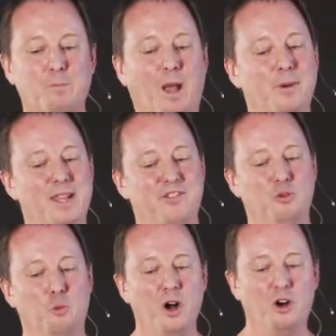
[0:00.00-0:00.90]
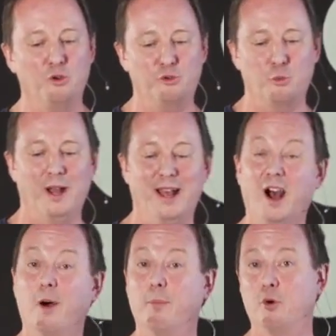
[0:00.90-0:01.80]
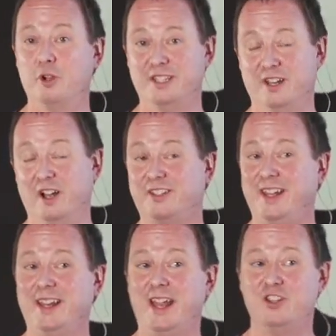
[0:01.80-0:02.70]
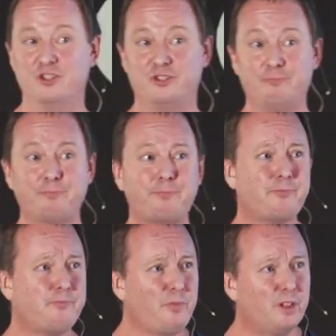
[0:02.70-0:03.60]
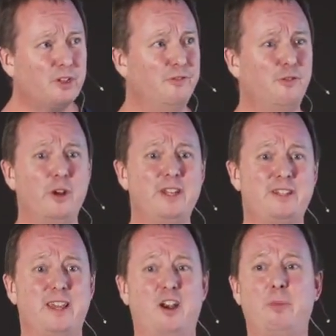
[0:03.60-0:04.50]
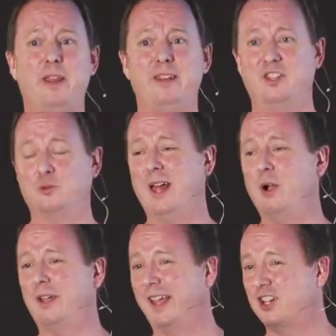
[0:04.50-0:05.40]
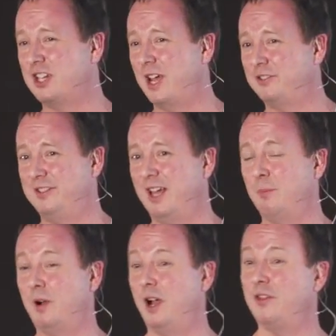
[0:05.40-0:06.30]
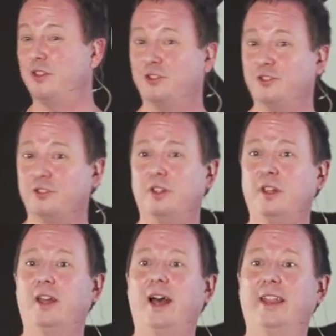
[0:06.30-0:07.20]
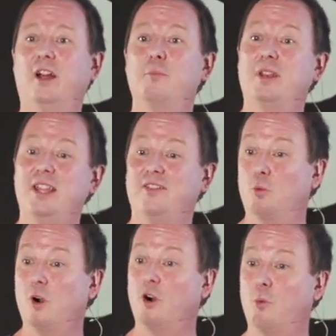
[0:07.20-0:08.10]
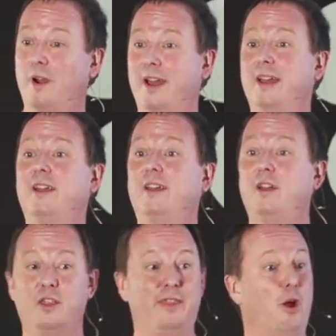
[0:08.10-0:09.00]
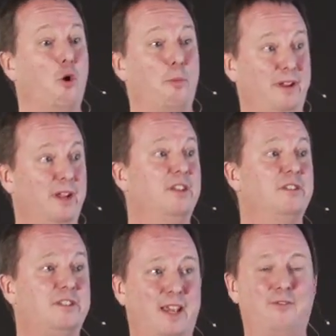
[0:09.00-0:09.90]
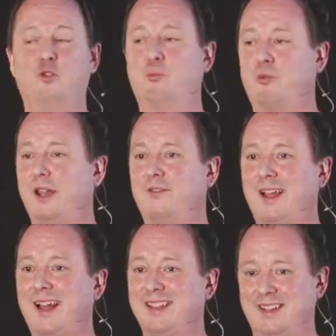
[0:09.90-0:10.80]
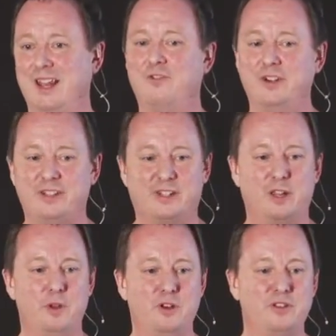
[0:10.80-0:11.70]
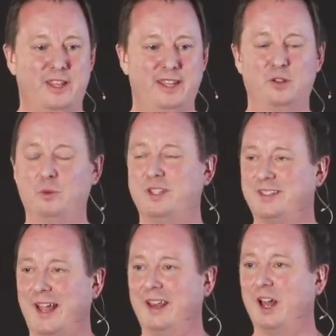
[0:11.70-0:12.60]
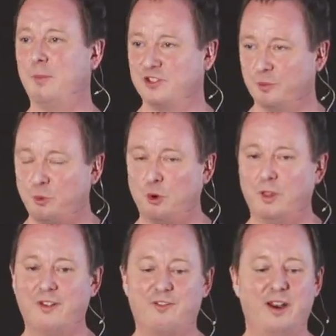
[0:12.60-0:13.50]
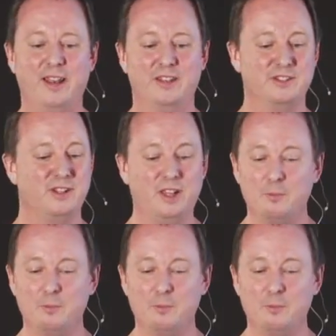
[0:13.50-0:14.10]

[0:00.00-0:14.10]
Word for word: I believe in a world where our boys and our teenagers could voice their opinions without getting shouted down by others. And I believe in a world where there would be several brave lads in every community that would stand up and support their friends.